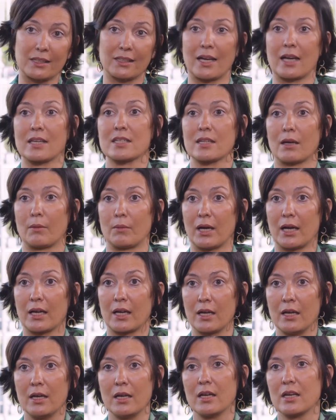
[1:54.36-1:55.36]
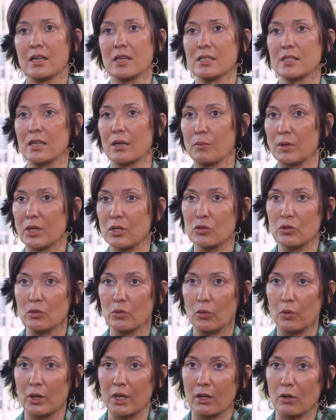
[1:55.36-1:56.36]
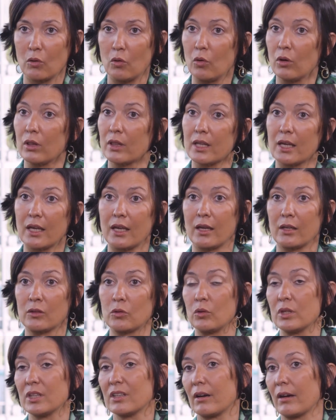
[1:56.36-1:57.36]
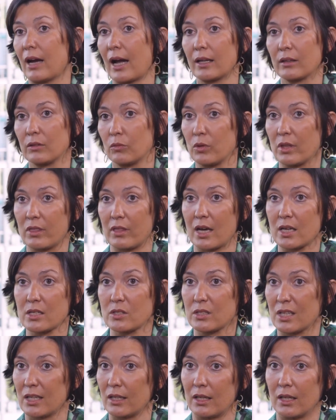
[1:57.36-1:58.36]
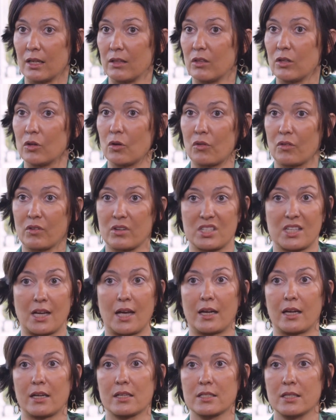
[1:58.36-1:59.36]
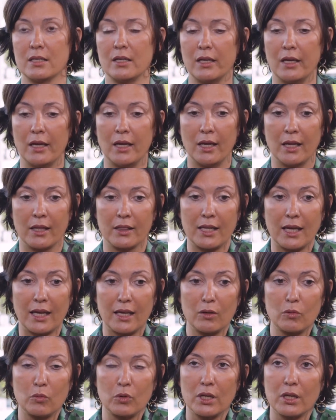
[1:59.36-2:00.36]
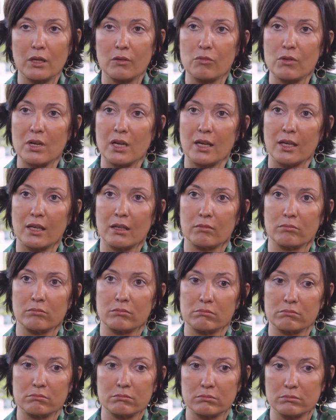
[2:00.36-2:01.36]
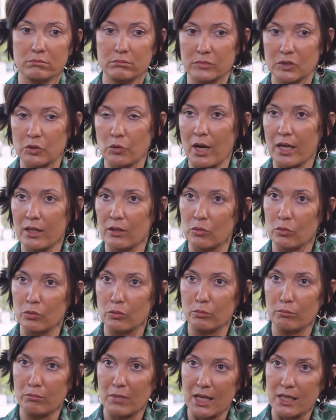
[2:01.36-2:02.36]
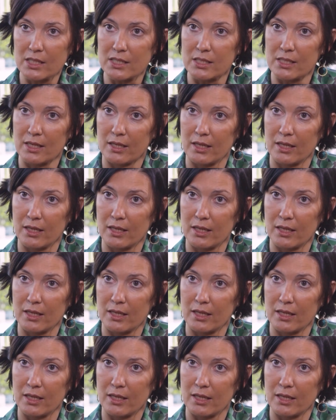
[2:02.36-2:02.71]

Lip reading: that CaixaBank is giving you in all the, to interact with us in the other channels. Then we really try to mix